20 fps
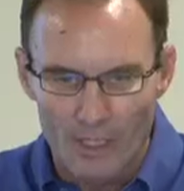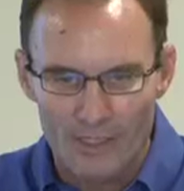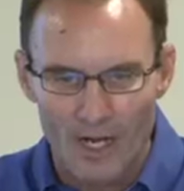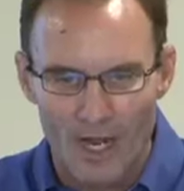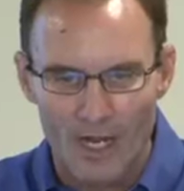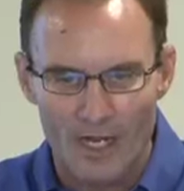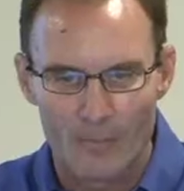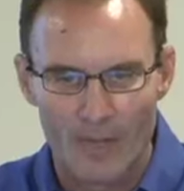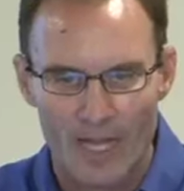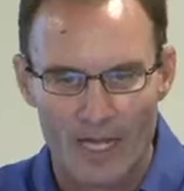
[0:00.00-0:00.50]
to
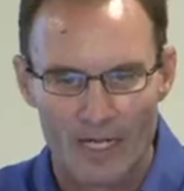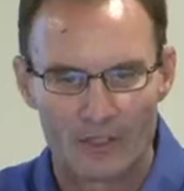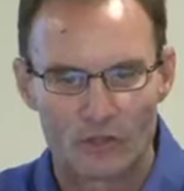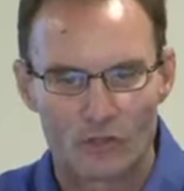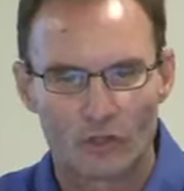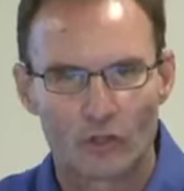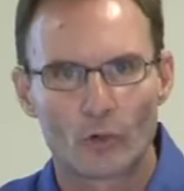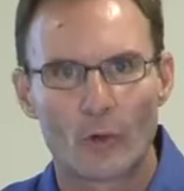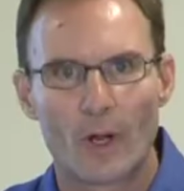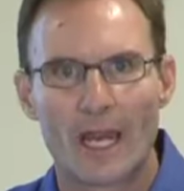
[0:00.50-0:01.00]
talk about
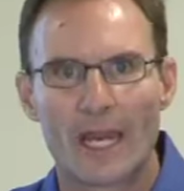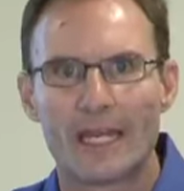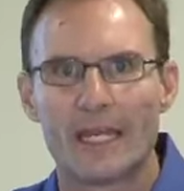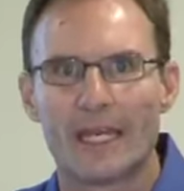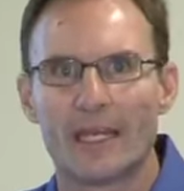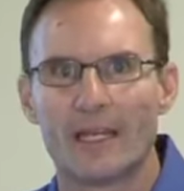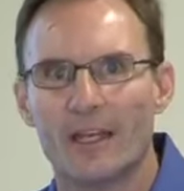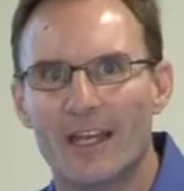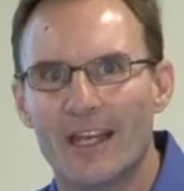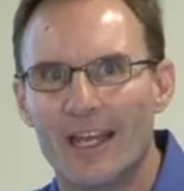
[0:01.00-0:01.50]
is
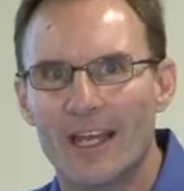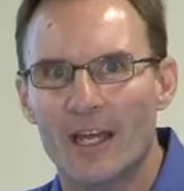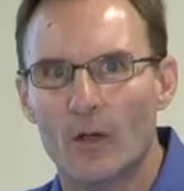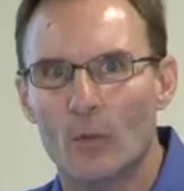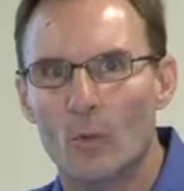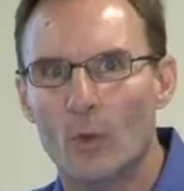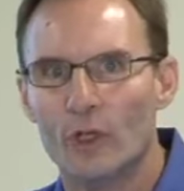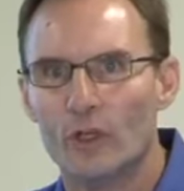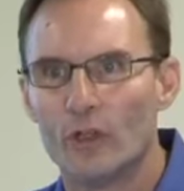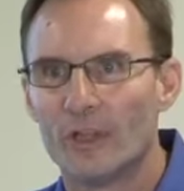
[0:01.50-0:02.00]
training.
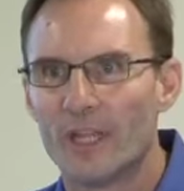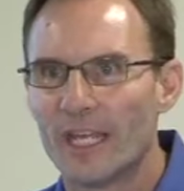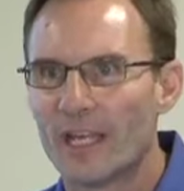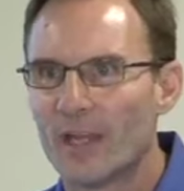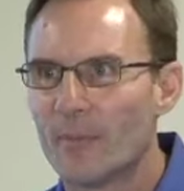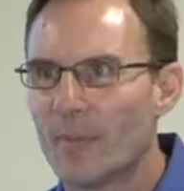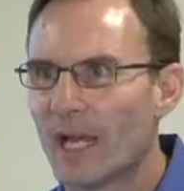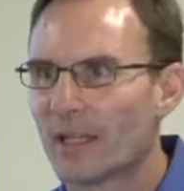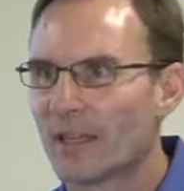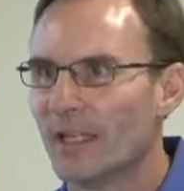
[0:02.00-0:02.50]
When you think
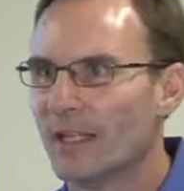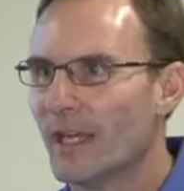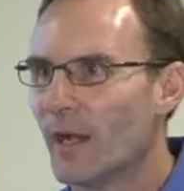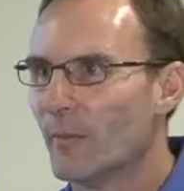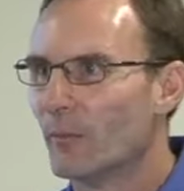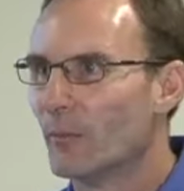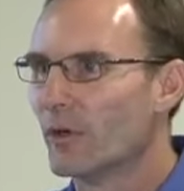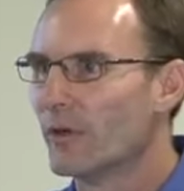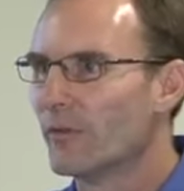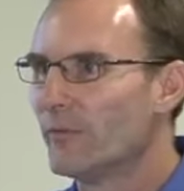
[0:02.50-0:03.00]
about the
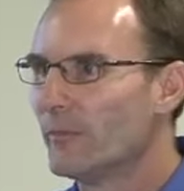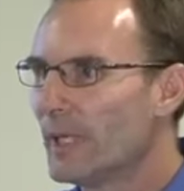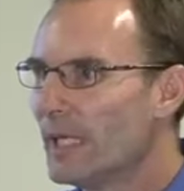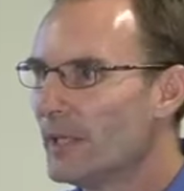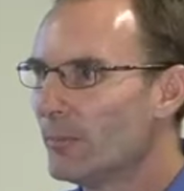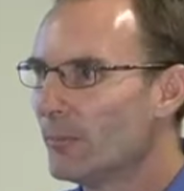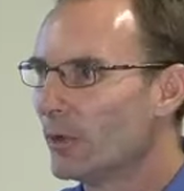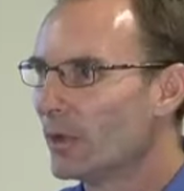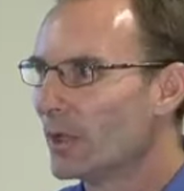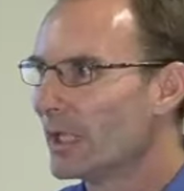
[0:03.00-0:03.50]
number of
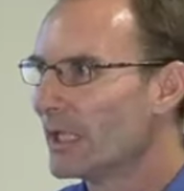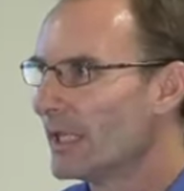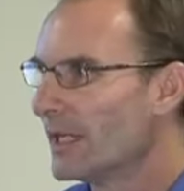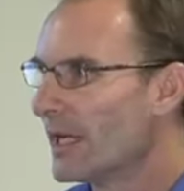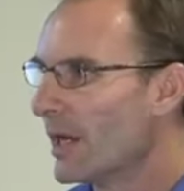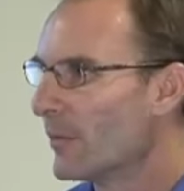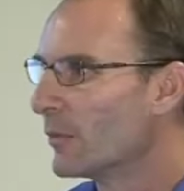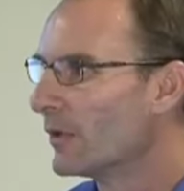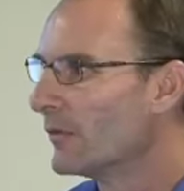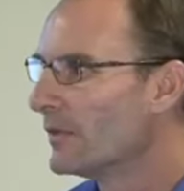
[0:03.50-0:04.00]
people and the
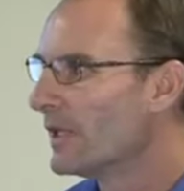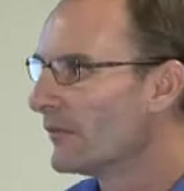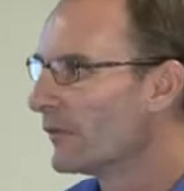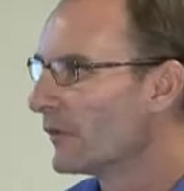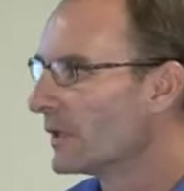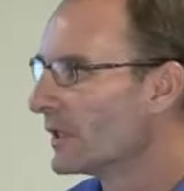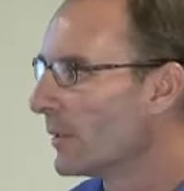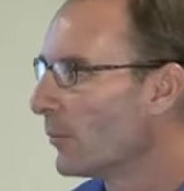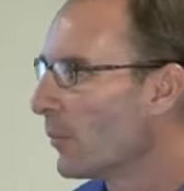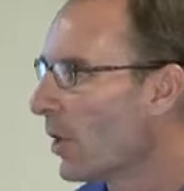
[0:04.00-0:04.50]
number of
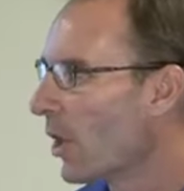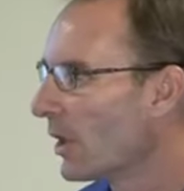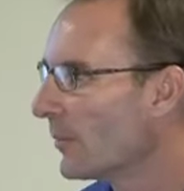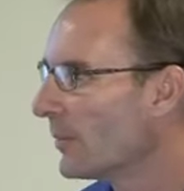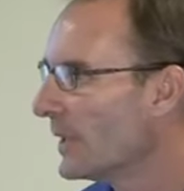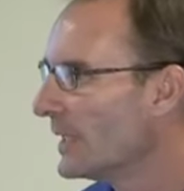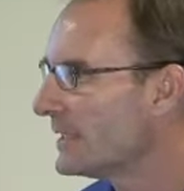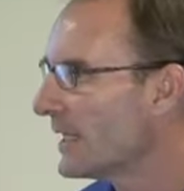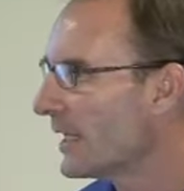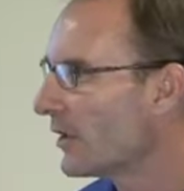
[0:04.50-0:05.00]
different
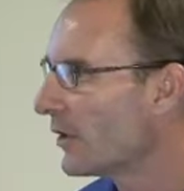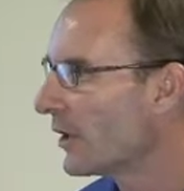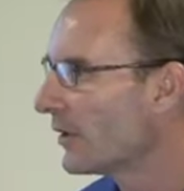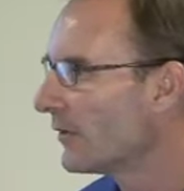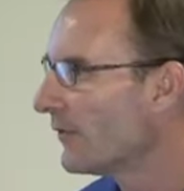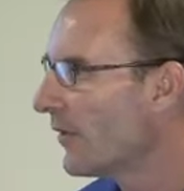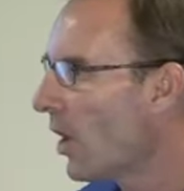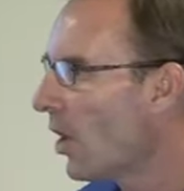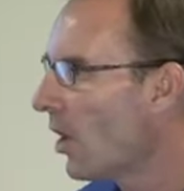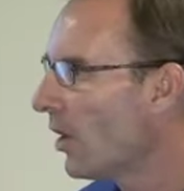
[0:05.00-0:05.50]
departments that are
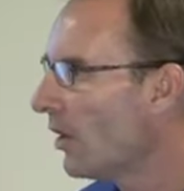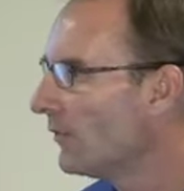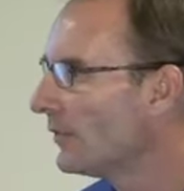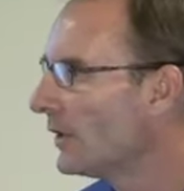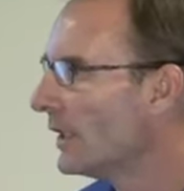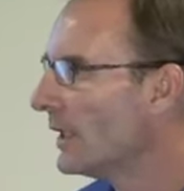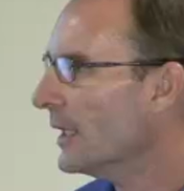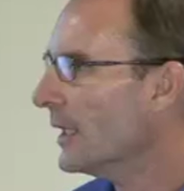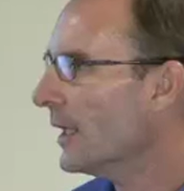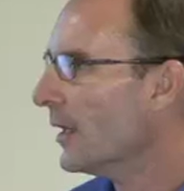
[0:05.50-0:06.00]

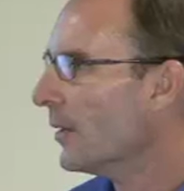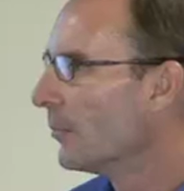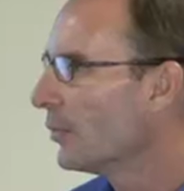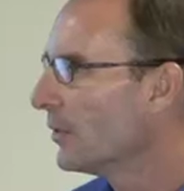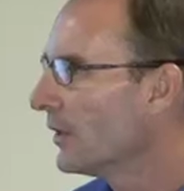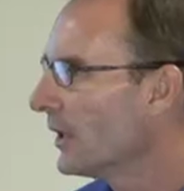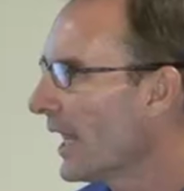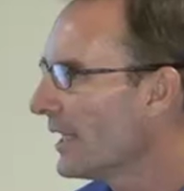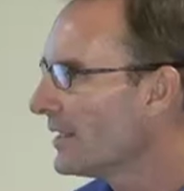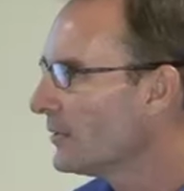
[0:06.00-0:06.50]
involved,
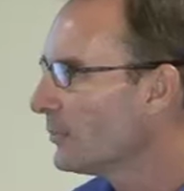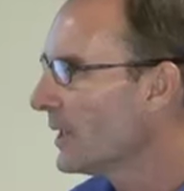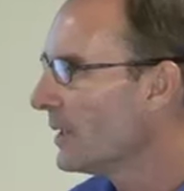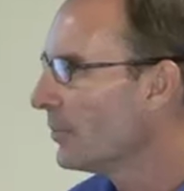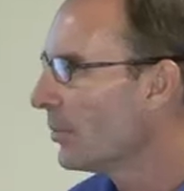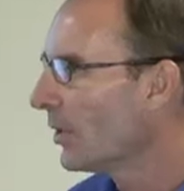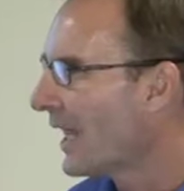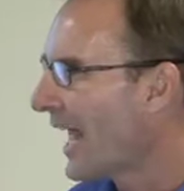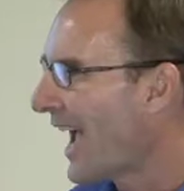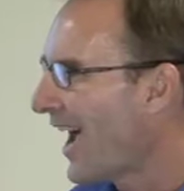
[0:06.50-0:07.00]
plus
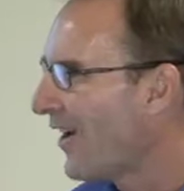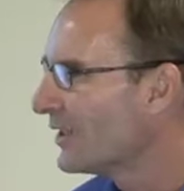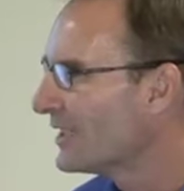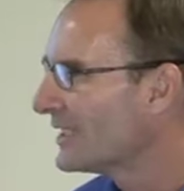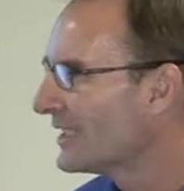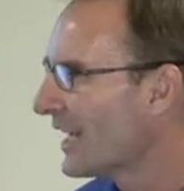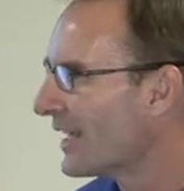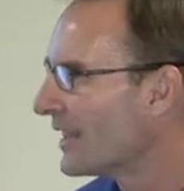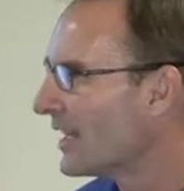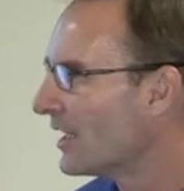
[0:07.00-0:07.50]
people
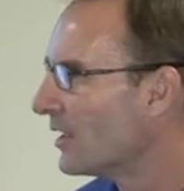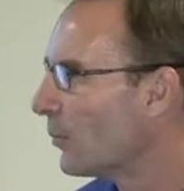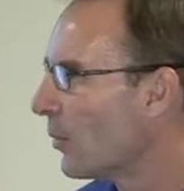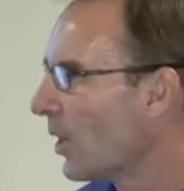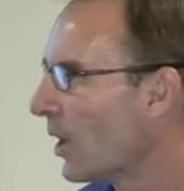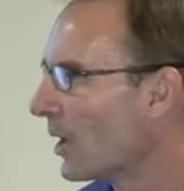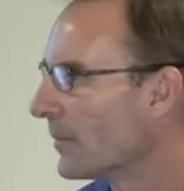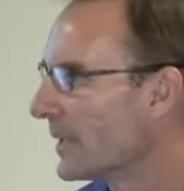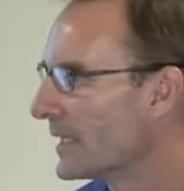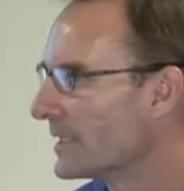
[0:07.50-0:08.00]
outside the
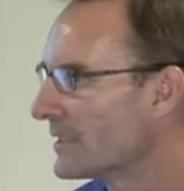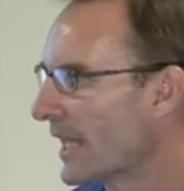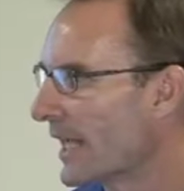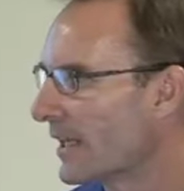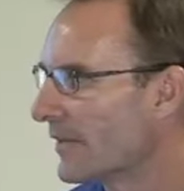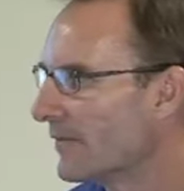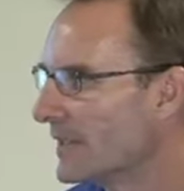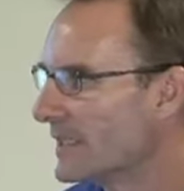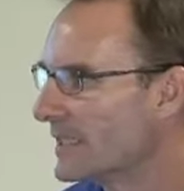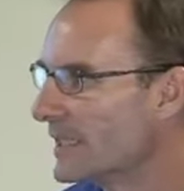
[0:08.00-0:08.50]
departments
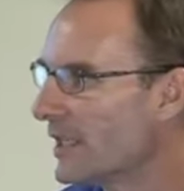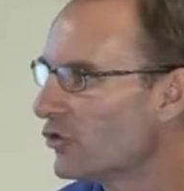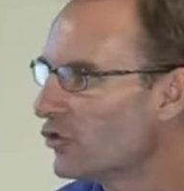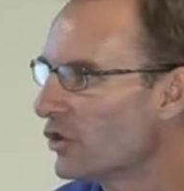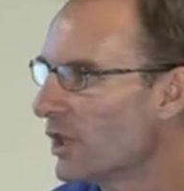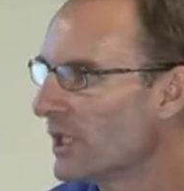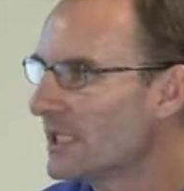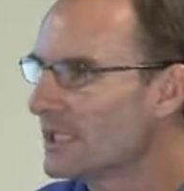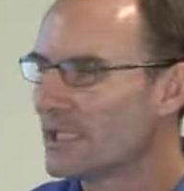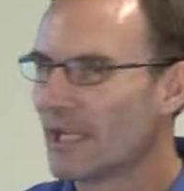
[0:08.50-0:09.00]
like
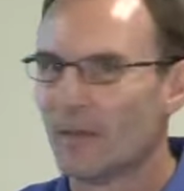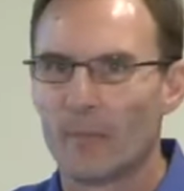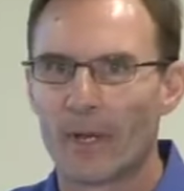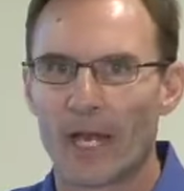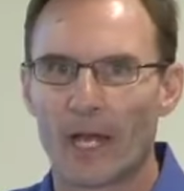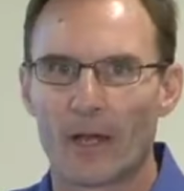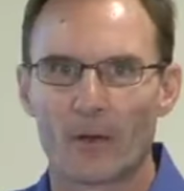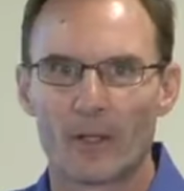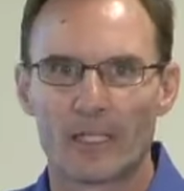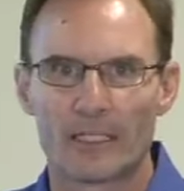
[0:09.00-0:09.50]
physicians and
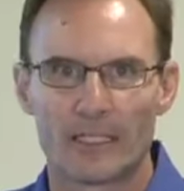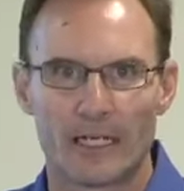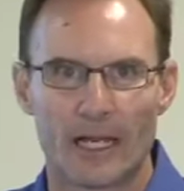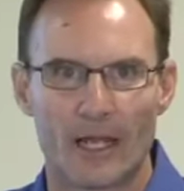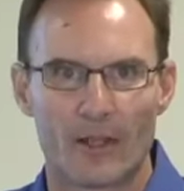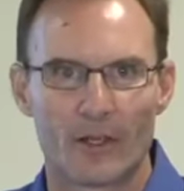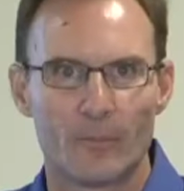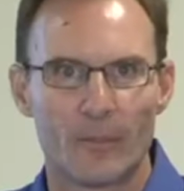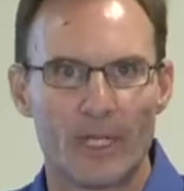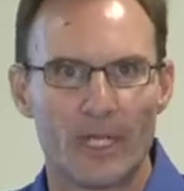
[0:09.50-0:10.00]
parents and
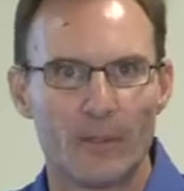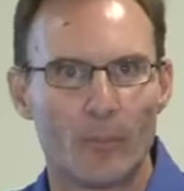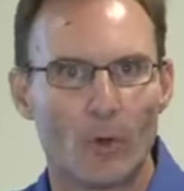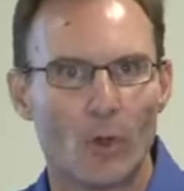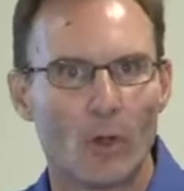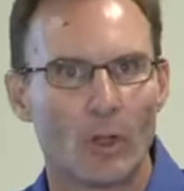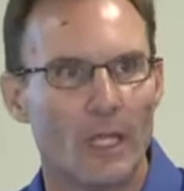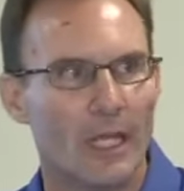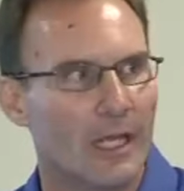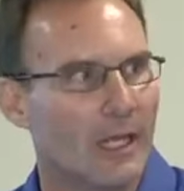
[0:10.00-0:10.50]
other
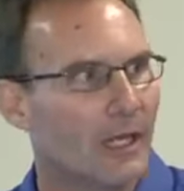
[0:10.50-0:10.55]
people,